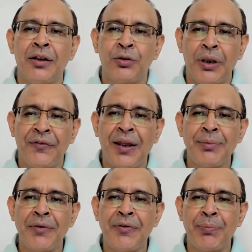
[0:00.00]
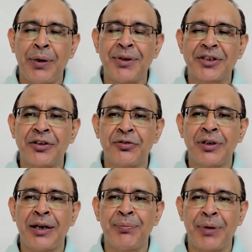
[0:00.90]
So if I'm giving premixed
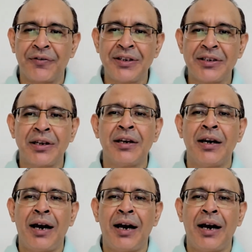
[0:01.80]
insulin at breakfast,